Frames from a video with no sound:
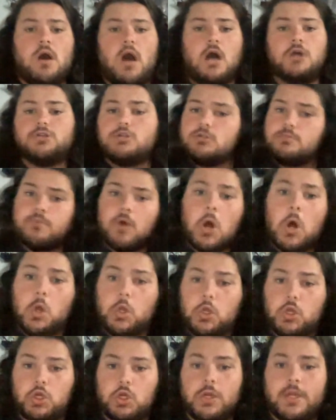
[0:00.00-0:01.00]
under
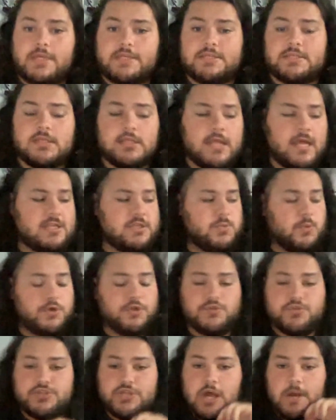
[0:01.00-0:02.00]
Paul Christ, and that's where
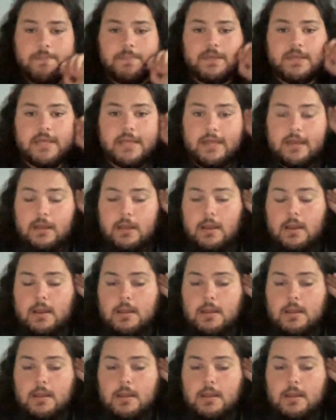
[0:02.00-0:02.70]
you saw Pitt